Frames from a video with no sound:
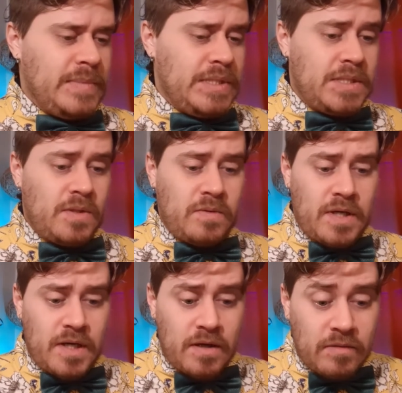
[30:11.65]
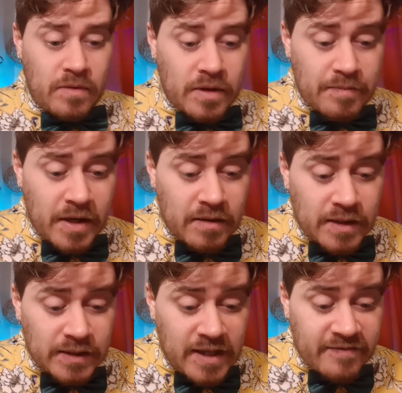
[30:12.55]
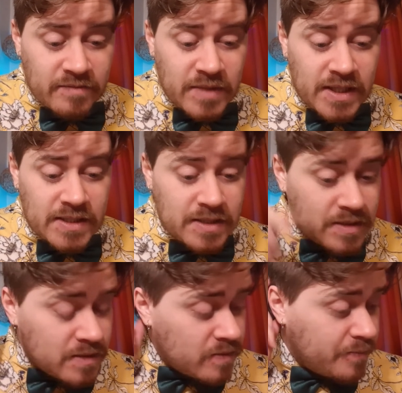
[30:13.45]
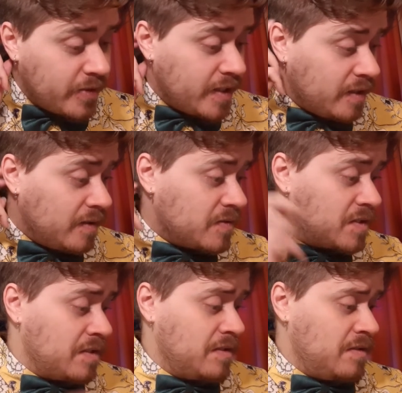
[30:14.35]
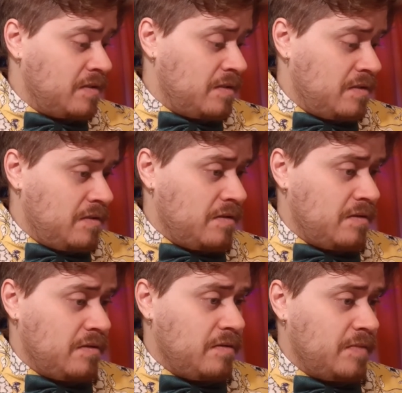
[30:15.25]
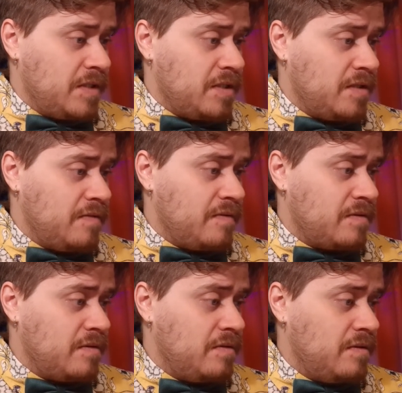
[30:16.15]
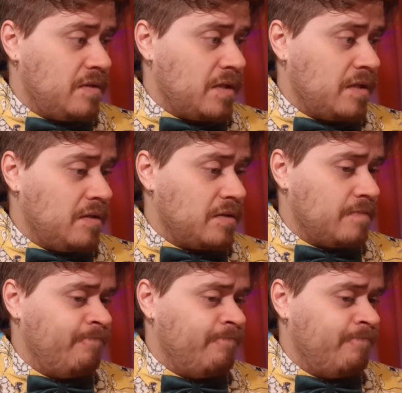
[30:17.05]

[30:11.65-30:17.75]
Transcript: So we're at about 11 minutes, so we're pretty close. Let me see if there's anything else.